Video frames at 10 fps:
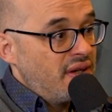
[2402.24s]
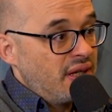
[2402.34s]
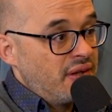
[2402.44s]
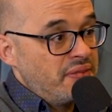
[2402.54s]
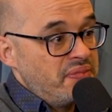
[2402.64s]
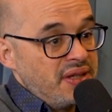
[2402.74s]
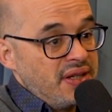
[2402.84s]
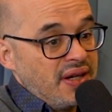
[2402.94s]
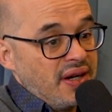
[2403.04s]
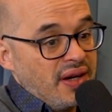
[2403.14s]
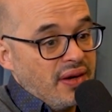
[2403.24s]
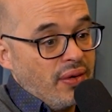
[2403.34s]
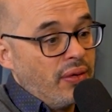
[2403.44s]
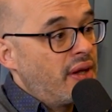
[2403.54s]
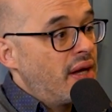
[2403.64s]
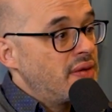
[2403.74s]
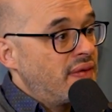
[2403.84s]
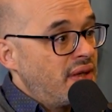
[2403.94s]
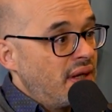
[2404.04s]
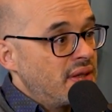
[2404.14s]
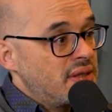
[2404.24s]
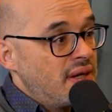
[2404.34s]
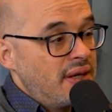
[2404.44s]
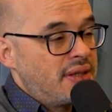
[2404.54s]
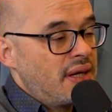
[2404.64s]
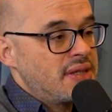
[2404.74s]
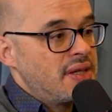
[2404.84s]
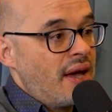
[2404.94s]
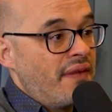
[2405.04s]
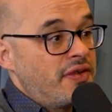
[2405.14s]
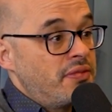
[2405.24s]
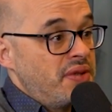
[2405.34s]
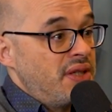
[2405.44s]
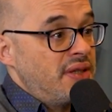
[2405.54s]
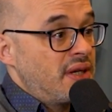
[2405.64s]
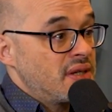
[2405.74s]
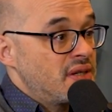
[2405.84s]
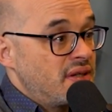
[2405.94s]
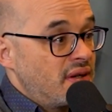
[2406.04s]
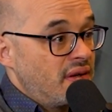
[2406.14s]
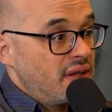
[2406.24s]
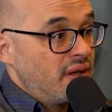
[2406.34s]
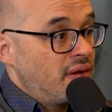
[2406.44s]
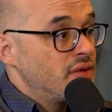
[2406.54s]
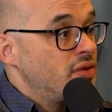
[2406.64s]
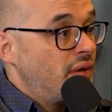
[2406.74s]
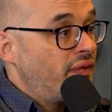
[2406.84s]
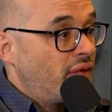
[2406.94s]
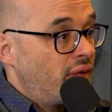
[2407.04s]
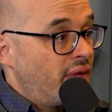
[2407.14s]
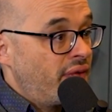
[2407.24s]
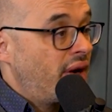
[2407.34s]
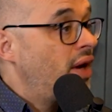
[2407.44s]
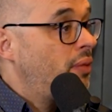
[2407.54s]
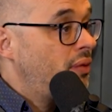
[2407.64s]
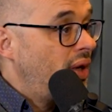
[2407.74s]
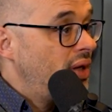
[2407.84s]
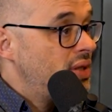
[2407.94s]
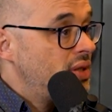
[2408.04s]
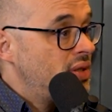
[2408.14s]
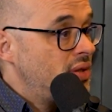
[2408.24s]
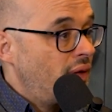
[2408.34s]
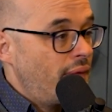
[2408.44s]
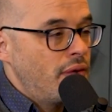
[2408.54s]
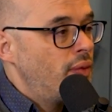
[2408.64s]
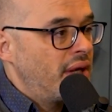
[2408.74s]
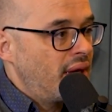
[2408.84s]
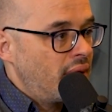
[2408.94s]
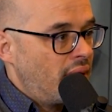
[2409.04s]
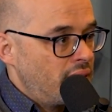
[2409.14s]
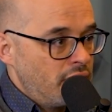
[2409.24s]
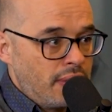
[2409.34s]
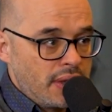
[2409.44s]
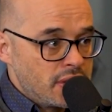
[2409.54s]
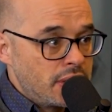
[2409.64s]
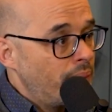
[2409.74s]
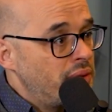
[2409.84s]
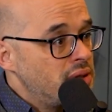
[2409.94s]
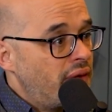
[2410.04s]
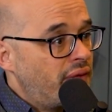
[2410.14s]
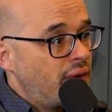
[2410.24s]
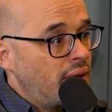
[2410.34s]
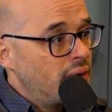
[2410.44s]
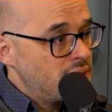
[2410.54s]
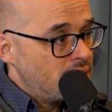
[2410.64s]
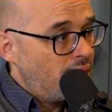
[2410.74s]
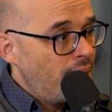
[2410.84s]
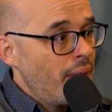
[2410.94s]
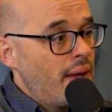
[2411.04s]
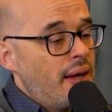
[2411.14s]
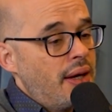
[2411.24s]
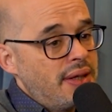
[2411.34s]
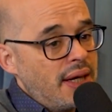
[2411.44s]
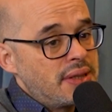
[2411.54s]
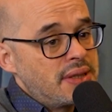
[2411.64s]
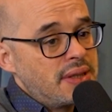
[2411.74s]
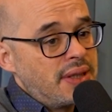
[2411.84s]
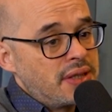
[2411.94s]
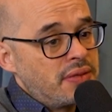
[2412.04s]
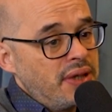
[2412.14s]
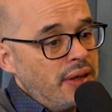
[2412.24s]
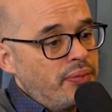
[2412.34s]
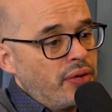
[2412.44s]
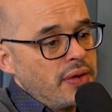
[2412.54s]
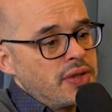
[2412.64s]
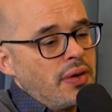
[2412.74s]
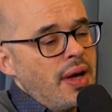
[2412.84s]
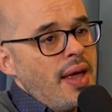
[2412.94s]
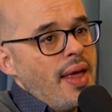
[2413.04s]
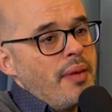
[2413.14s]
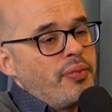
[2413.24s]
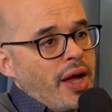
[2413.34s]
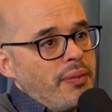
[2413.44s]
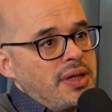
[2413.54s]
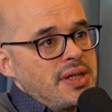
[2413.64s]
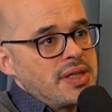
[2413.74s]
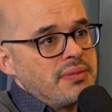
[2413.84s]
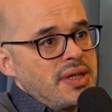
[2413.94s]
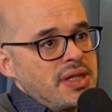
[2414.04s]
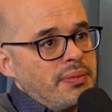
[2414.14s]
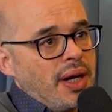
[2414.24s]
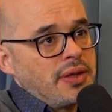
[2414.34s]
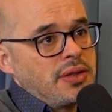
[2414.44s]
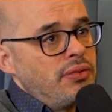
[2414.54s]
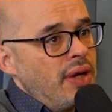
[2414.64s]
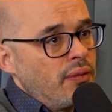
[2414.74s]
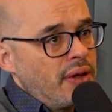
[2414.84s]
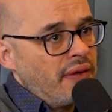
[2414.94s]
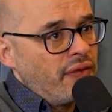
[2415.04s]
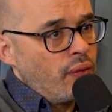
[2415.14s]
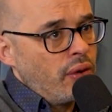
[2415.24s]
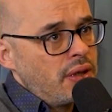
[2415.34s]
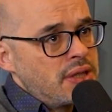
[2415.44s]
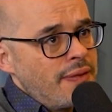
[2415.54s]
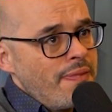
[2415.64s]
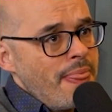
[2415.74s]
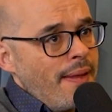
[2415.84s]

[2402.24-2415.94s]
It could be all kinds of things. It doesn't have to be necessarily concern for animal rights. So you want to get out. You want to stop the suffering. So that's really important. So pragmatism is about doing whatever works,